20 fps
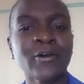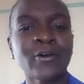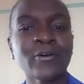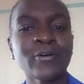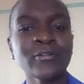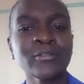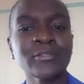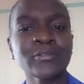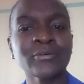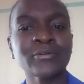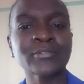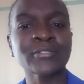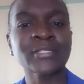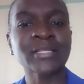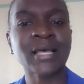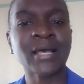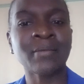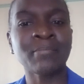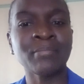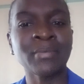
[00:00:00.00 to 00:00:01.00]
All
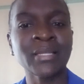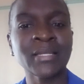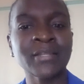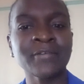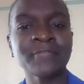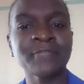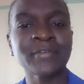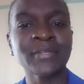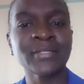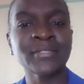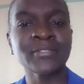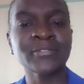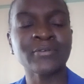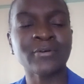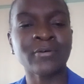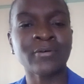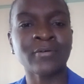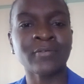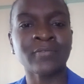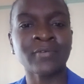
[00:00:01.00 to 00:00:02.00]
those are benefits
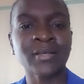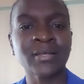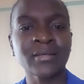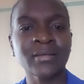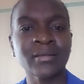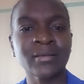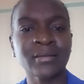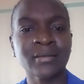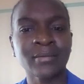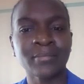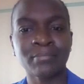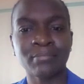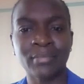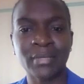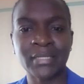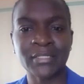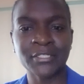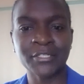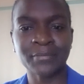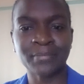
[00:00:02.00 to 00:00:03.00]
of
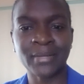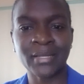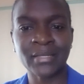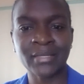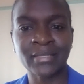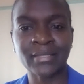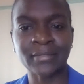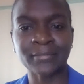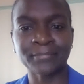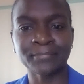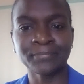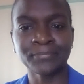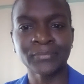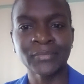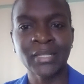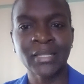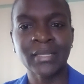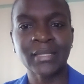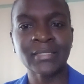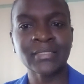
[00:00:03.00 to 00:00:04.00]
benchmarking.
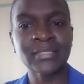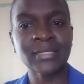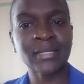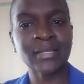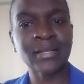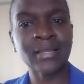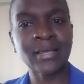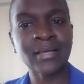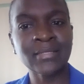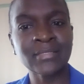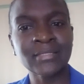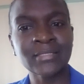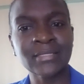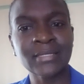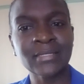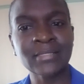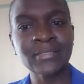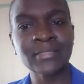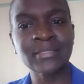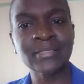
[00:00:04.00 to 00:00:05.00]
It
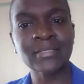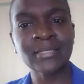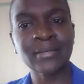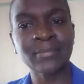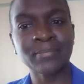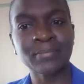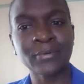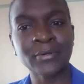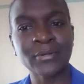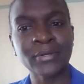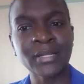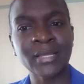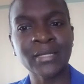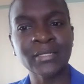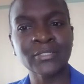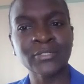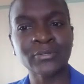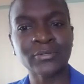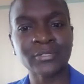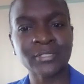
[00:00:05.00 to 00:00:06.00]
enhances
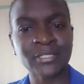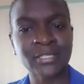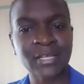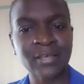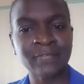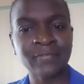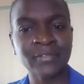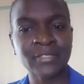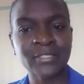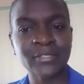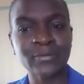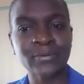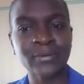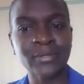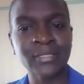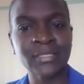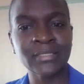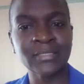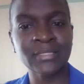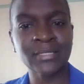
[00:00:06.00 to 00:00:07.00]
product or service
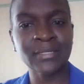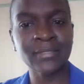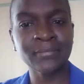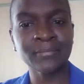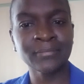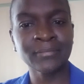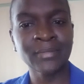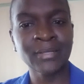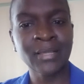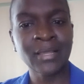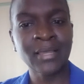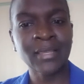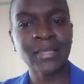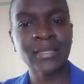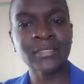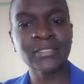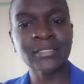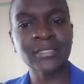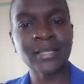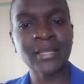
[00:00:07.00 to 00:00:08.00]
quality.
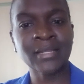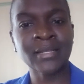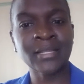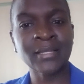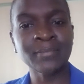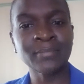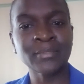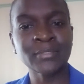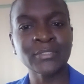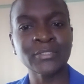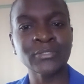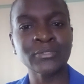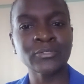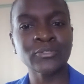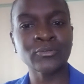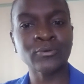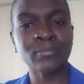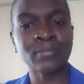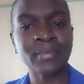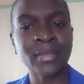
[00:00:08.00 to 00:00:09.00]
It enables you
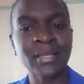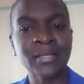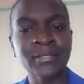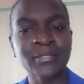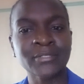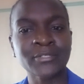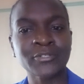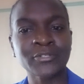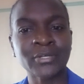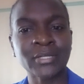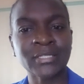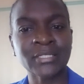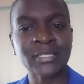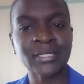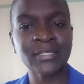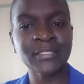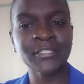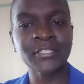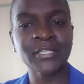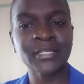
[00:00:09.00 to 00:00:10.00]
to make
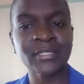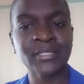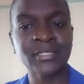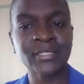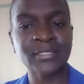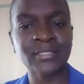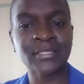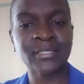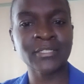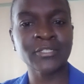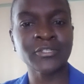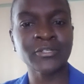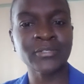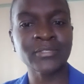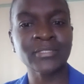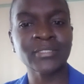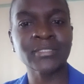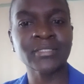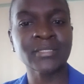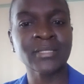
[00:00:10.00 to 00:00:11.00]
strategic
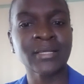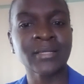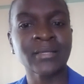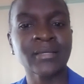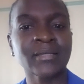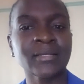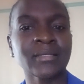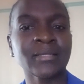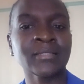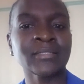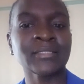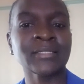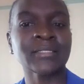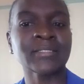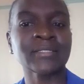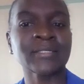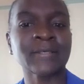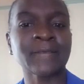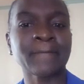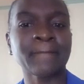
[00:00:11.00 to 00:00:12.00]
decisions,
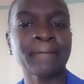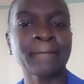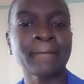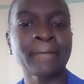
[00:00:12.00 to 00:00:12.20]
etc.